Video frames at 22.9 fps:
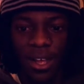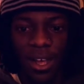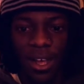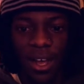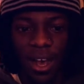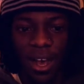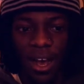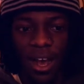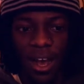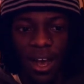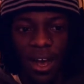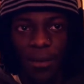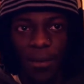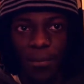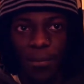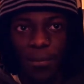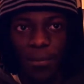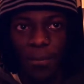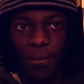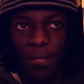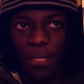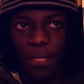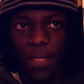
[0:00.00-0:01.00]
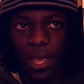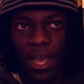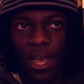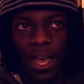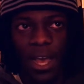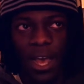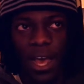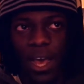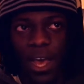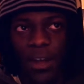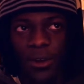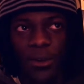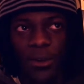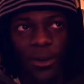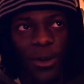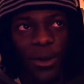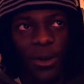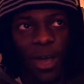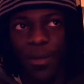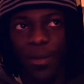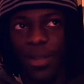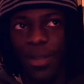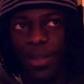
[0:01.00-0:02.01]
I don't know,
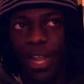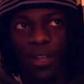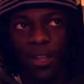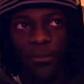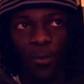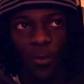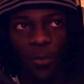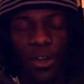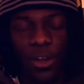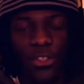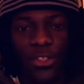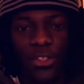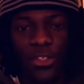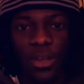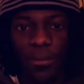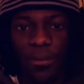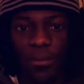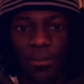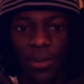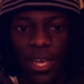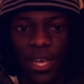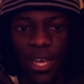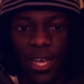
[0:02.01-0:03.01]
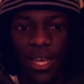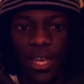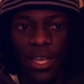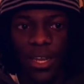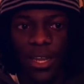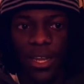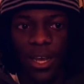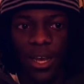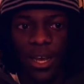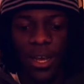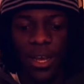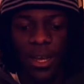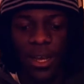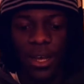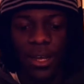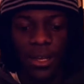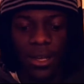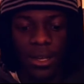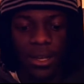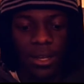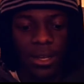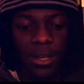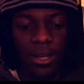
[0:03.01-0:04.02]
I mean, I love watching him play, and I
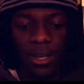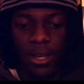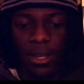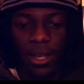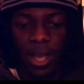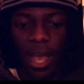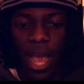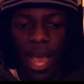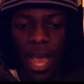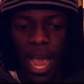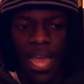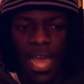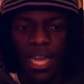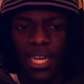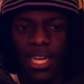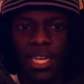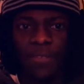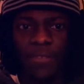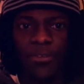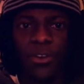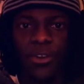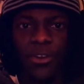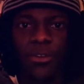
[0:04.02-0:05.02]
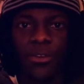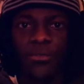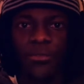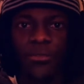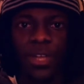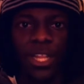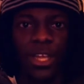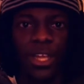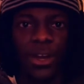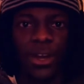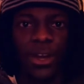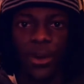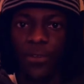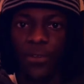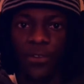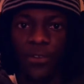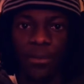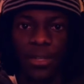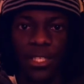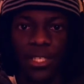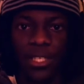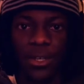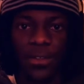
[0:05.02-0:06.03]
hadn't even really heard of
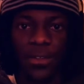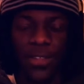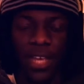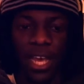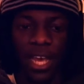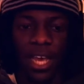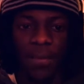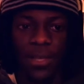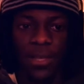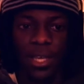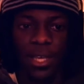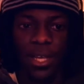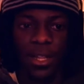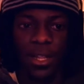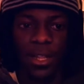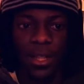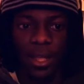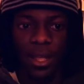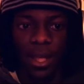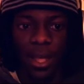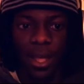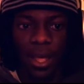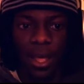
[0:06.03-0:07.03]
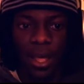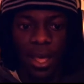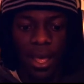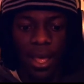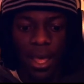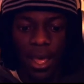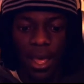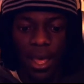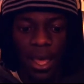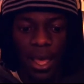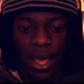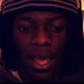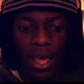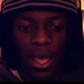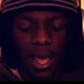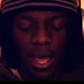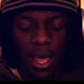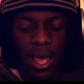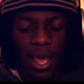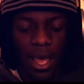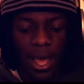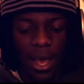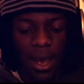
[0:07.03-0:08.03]
him until the IPL.
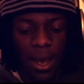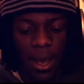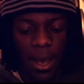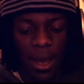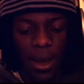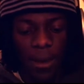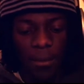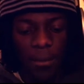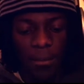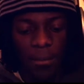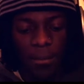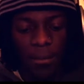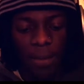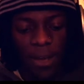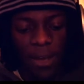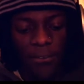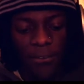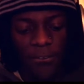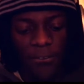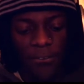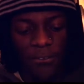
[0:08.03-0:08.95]
My